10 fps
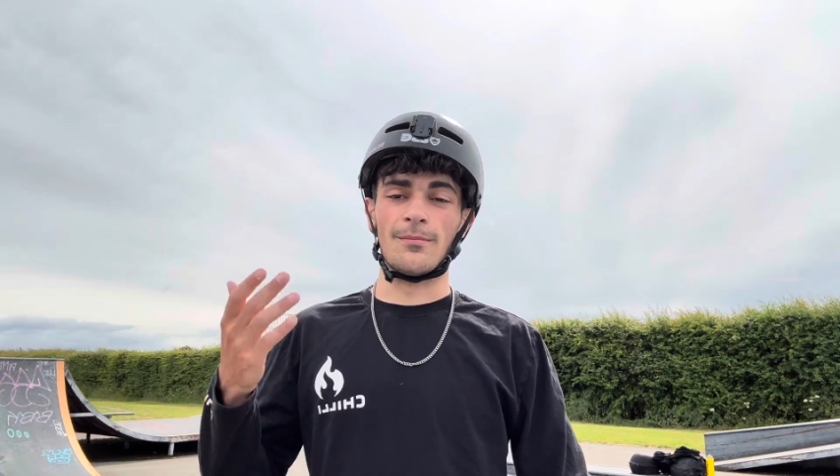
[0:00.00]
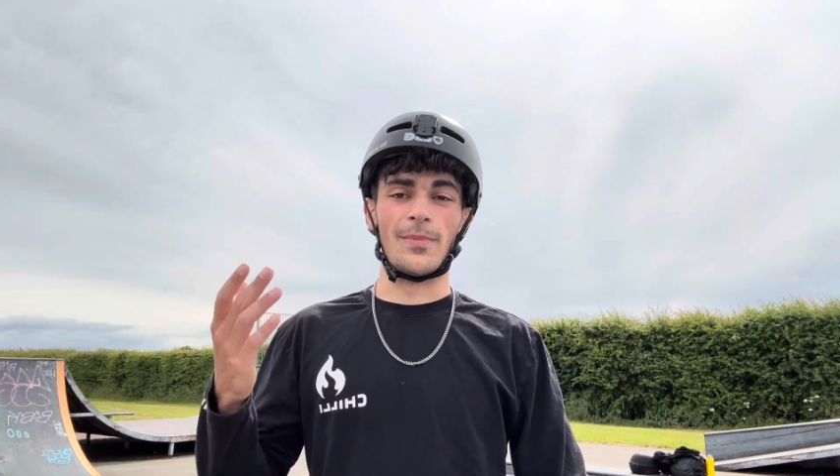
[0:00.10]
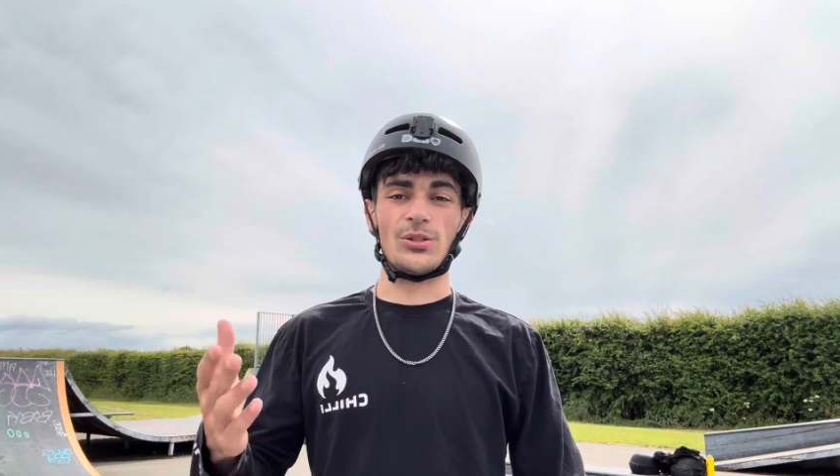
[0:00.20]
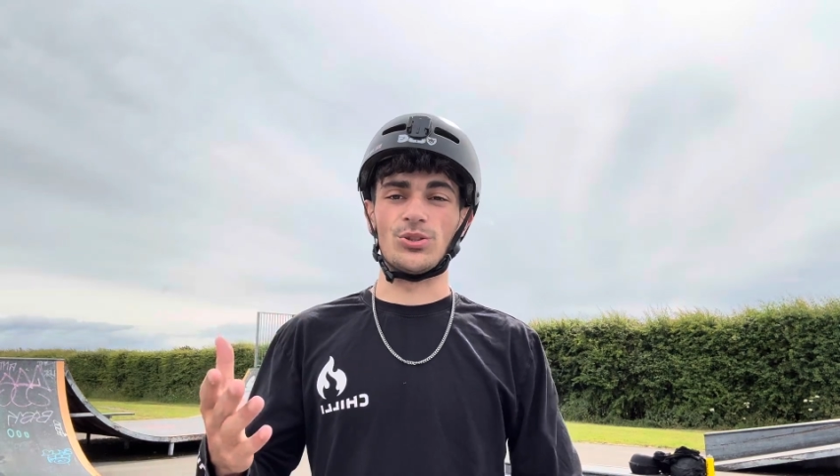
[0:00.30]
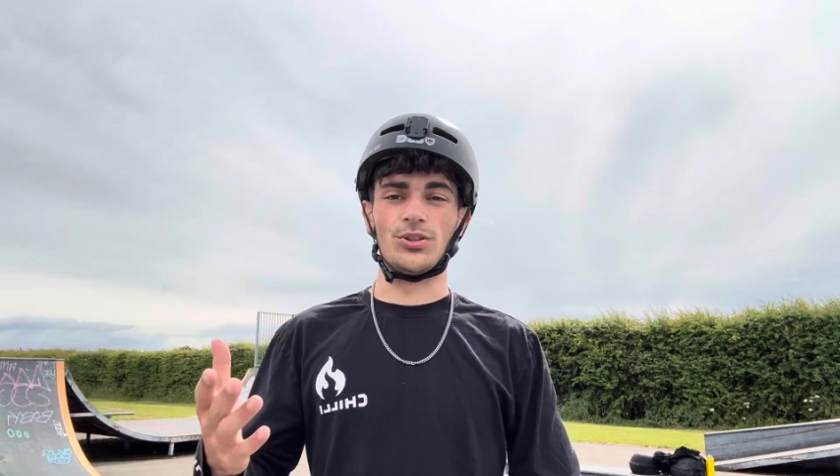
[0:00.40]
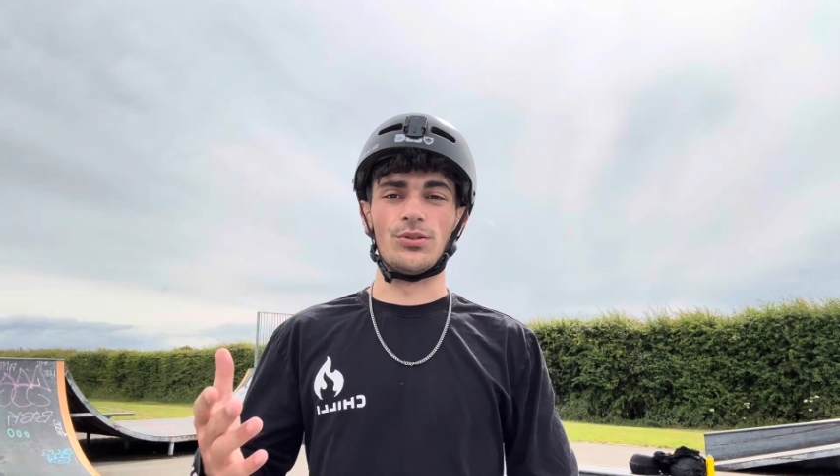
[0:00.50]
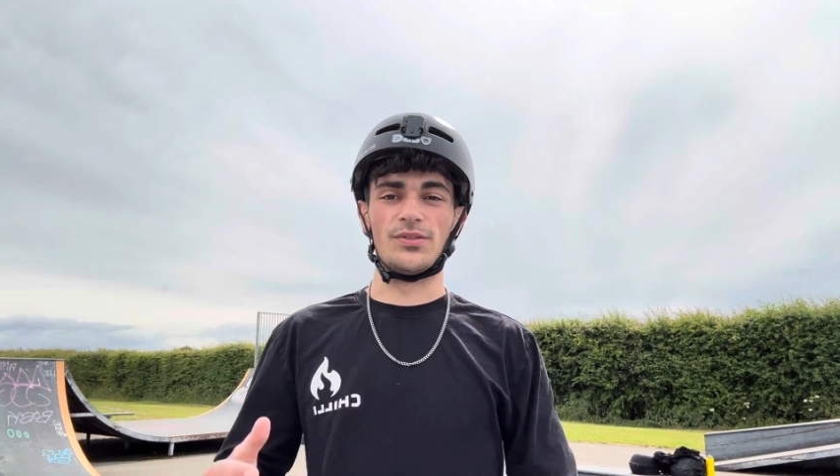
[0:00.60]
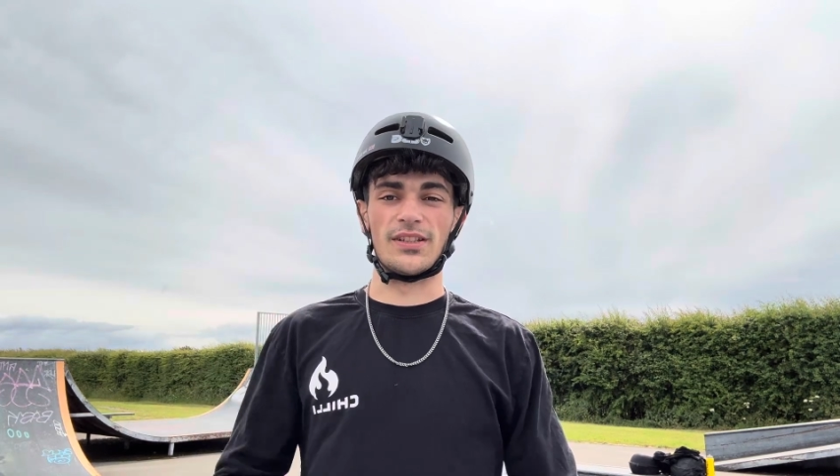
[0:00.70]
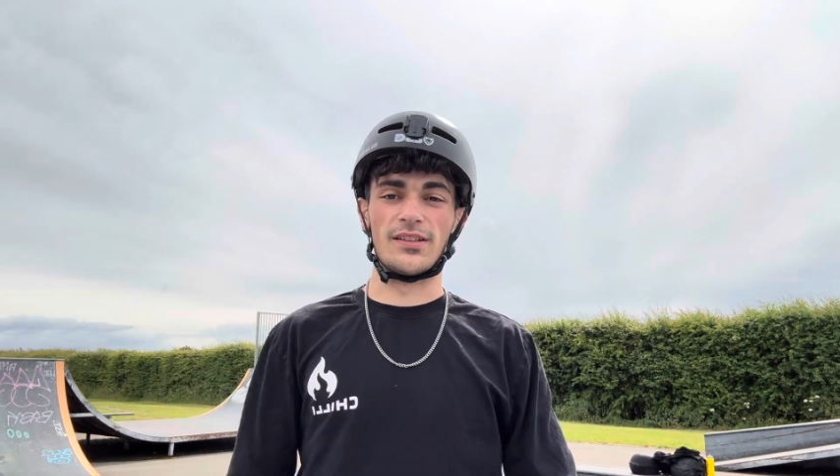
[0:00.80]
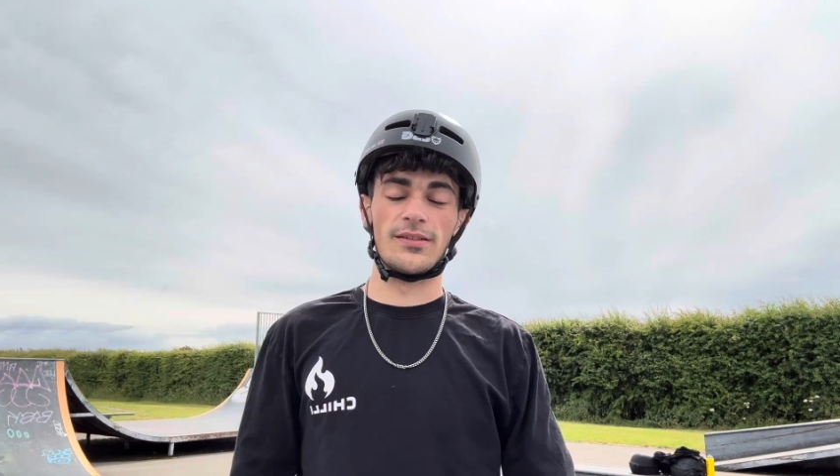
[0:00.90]
make sure you're
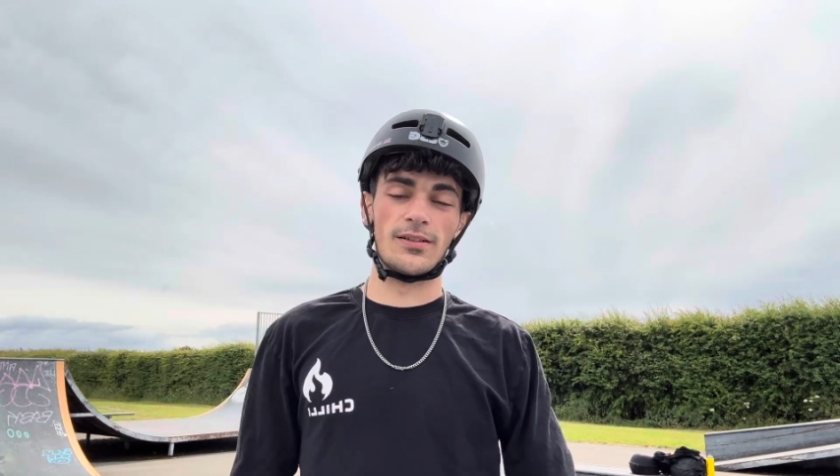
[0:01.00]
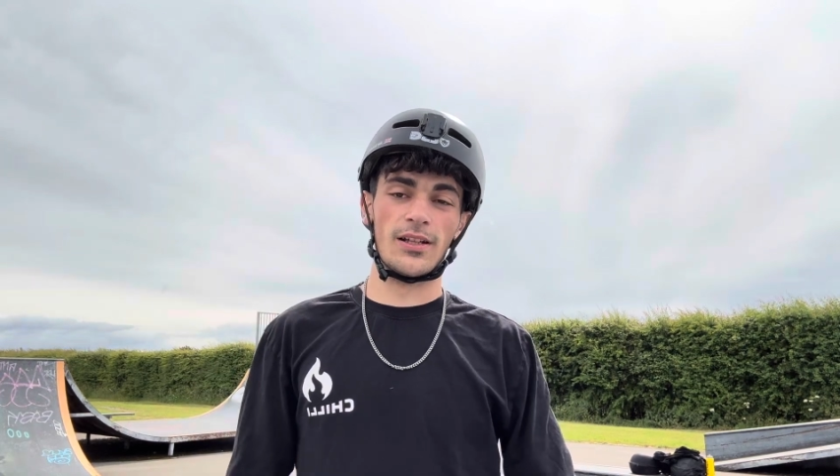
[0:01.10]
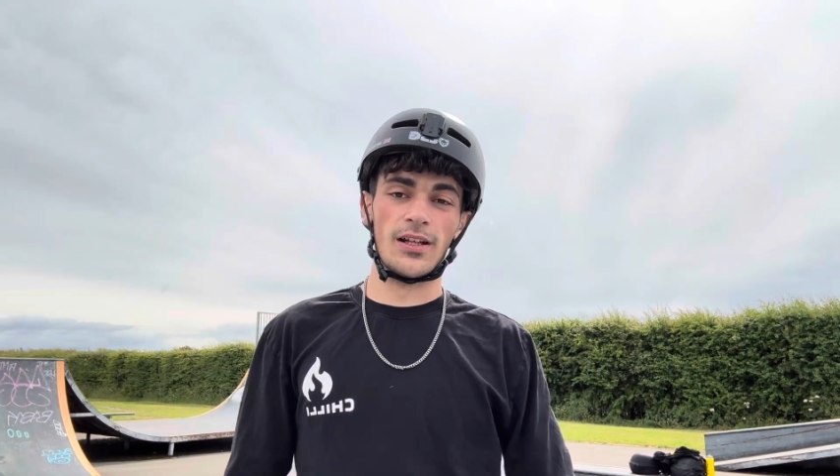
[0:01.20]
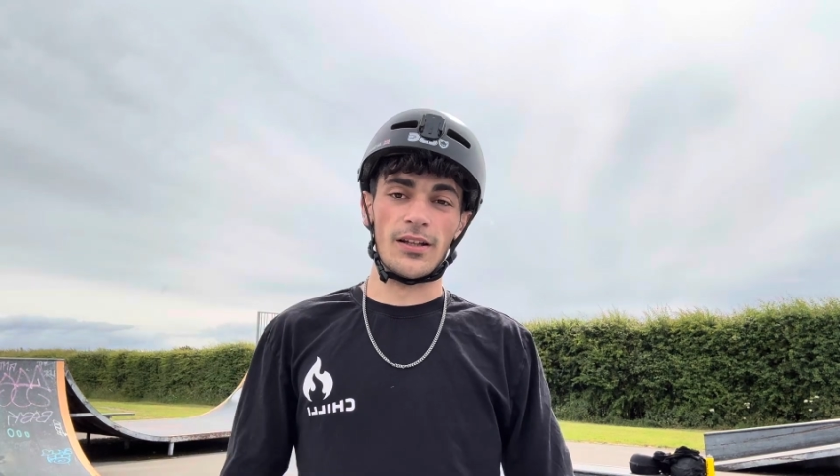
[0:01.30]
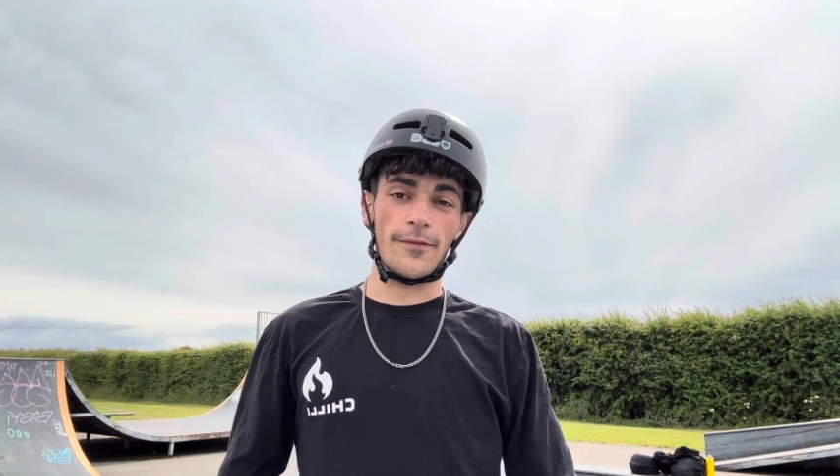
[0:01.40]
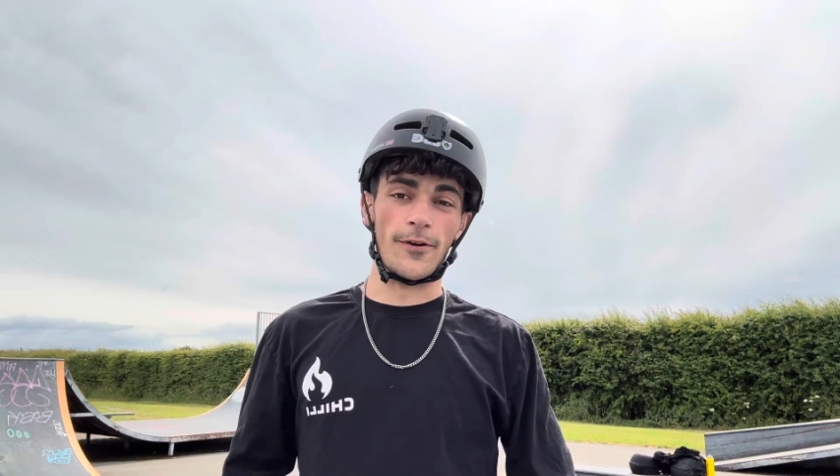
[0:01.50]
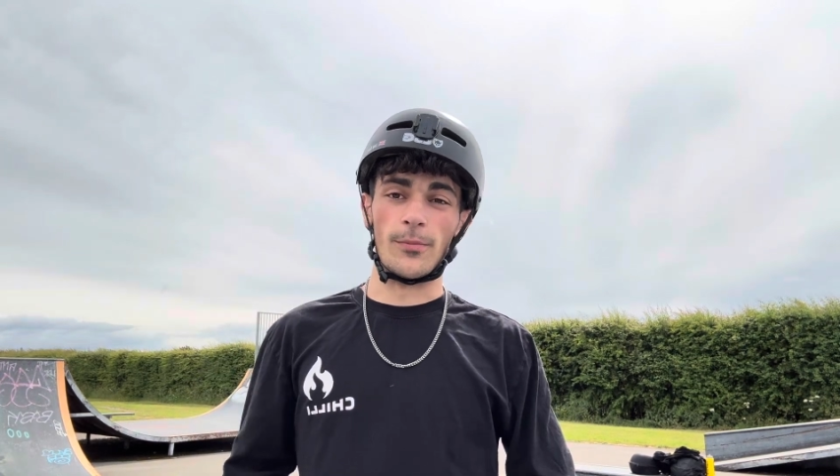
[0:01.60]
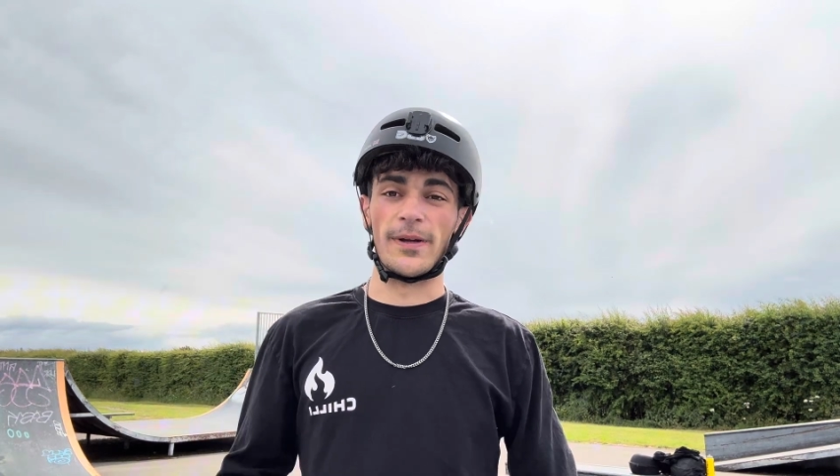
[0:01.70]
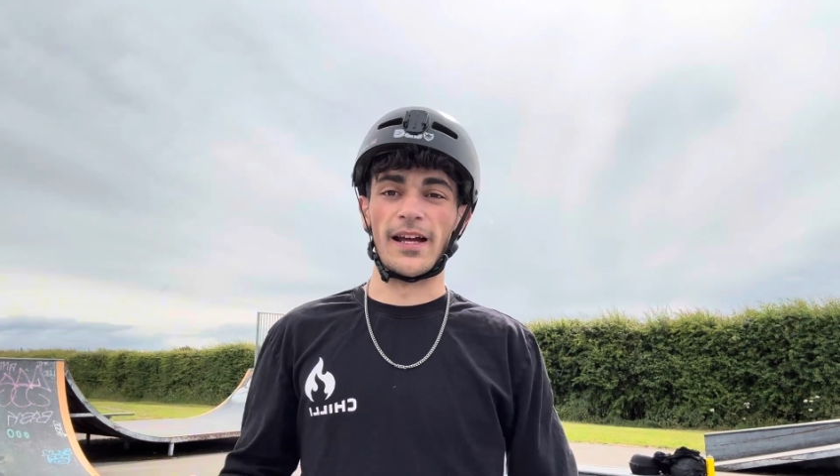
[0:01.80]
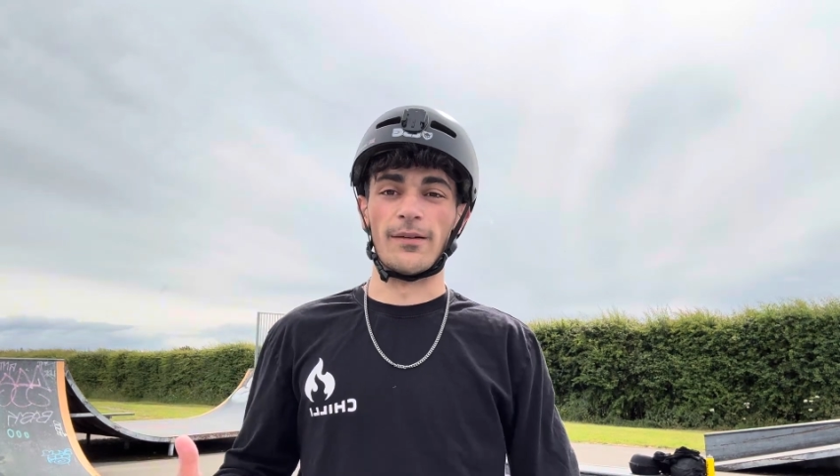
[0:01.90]
using the
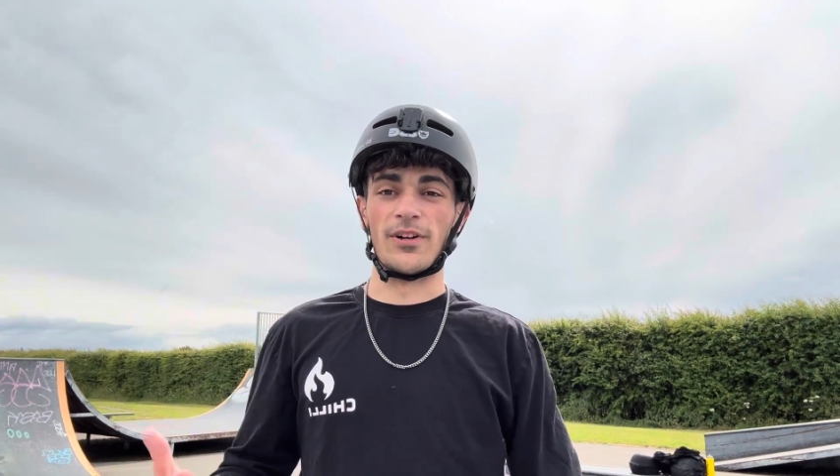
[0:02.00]
foam pit and